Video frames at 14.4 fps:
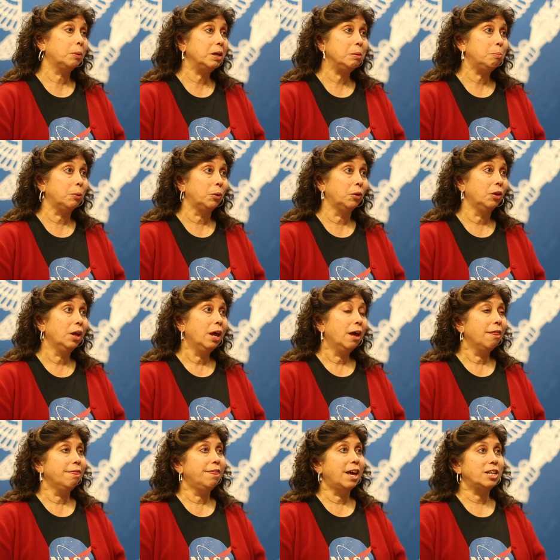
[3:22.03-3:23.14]
people
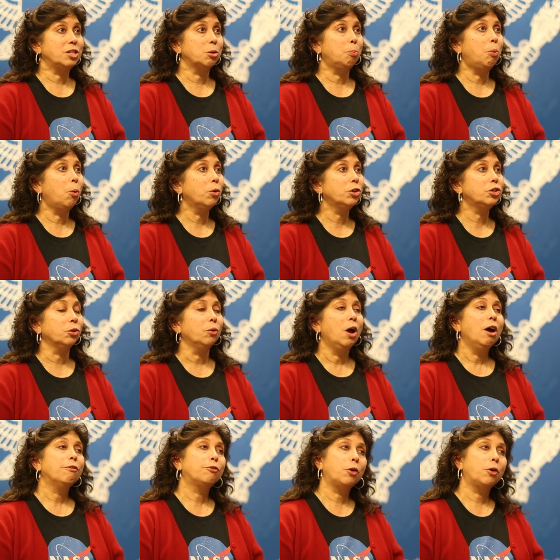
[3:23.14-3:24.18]
that support you.